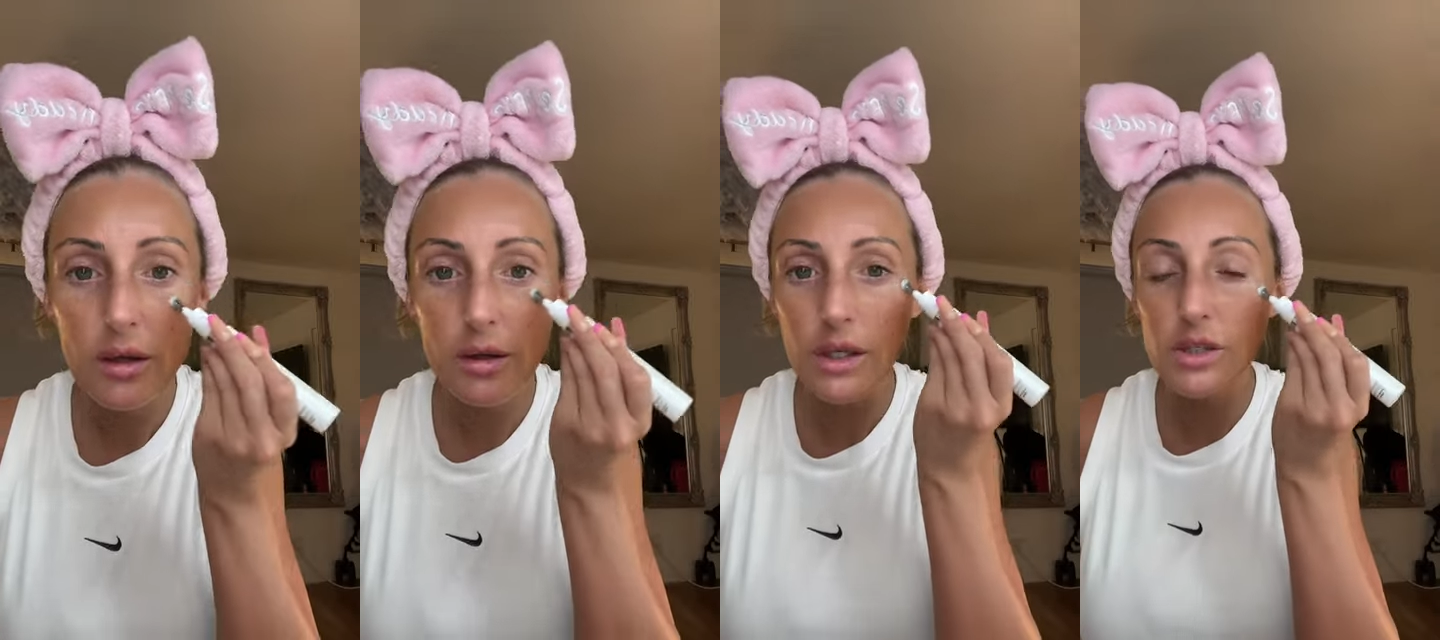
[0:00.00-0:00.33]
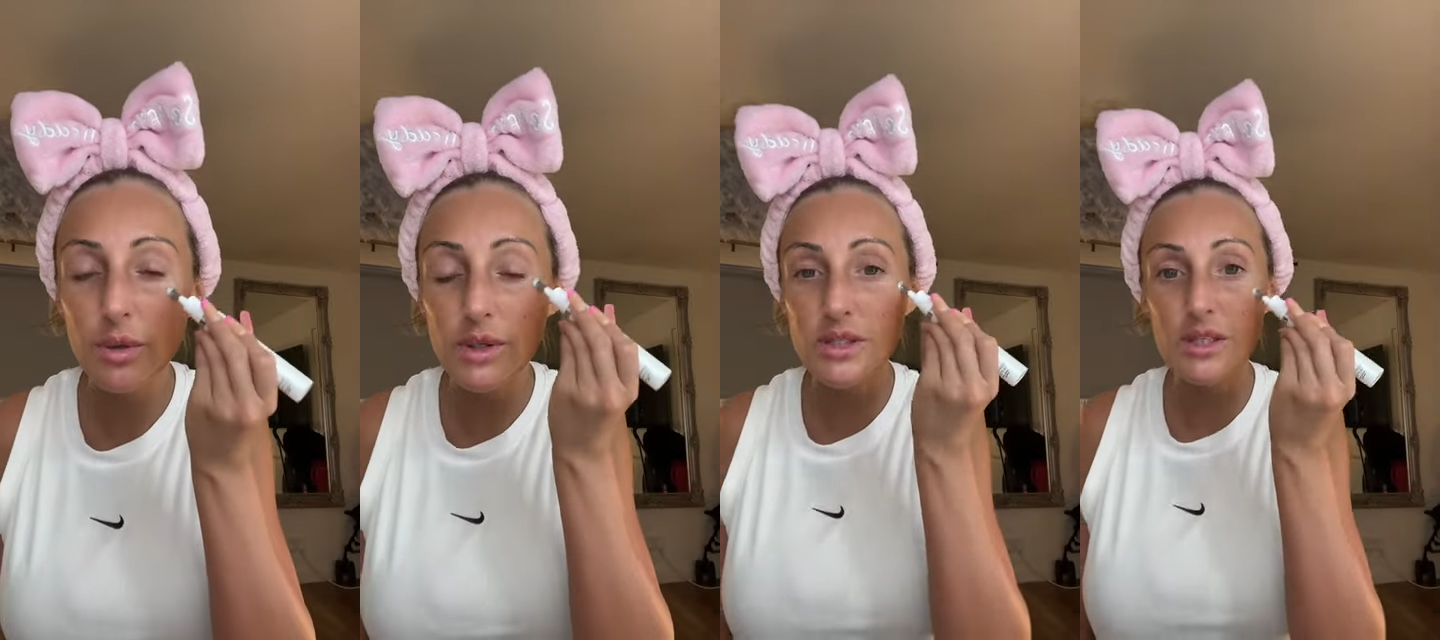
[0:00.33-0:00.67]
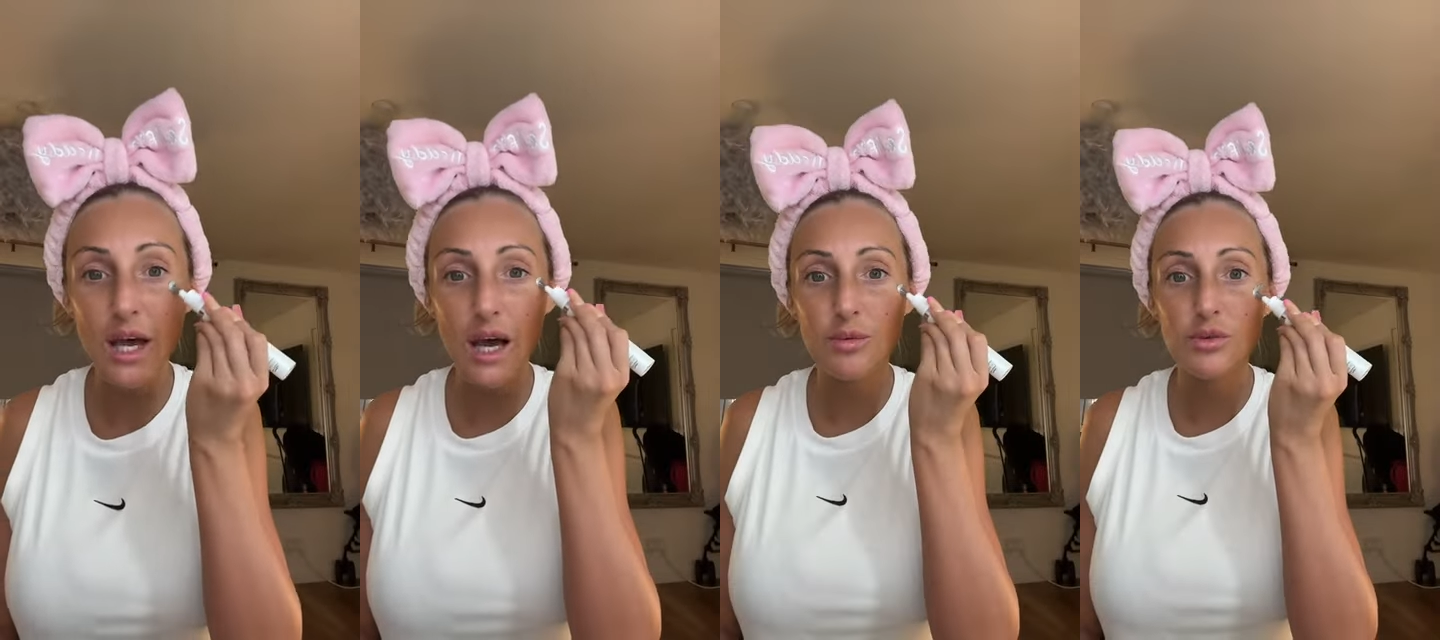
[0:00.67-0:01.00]
this one's the
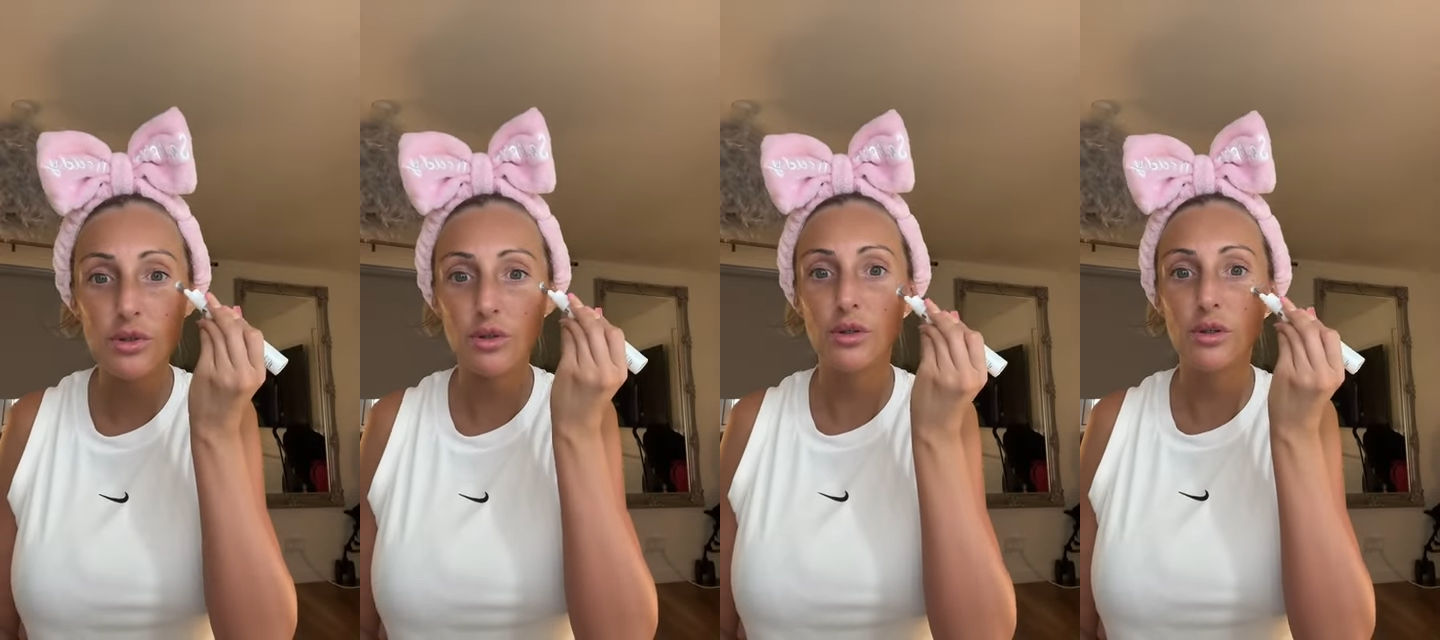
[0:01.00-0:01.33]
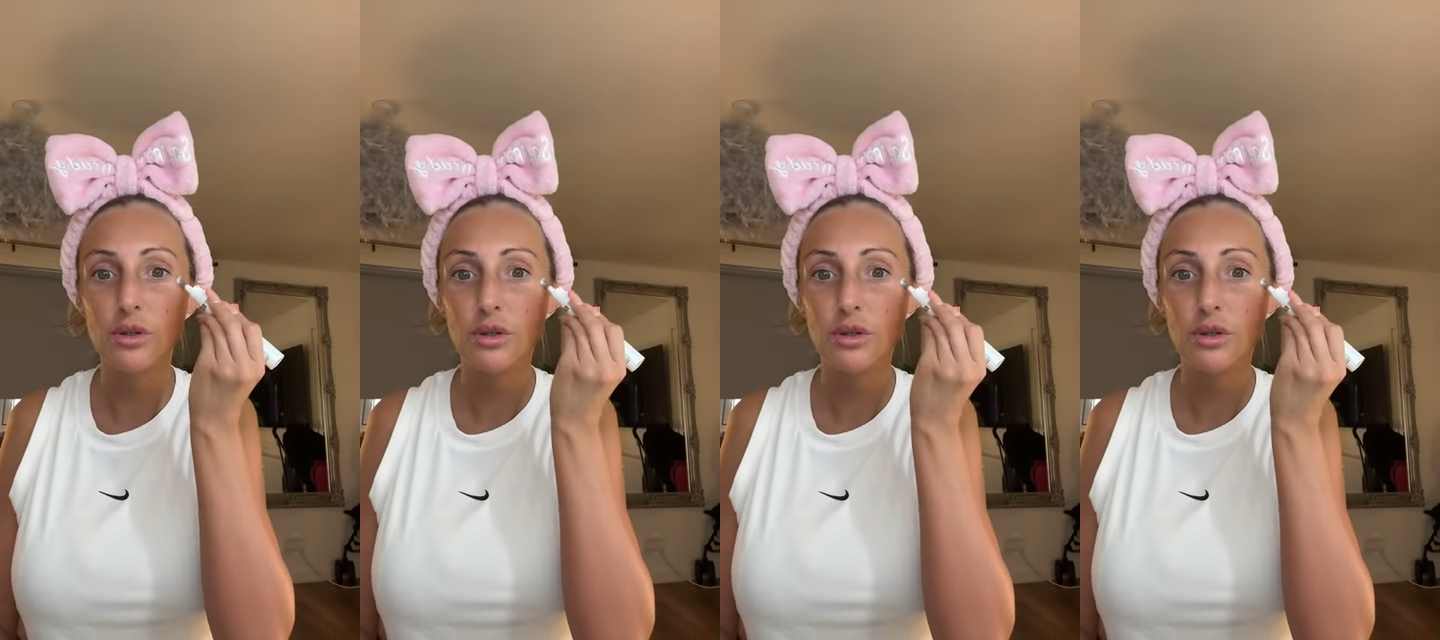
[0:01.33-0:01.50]
absolute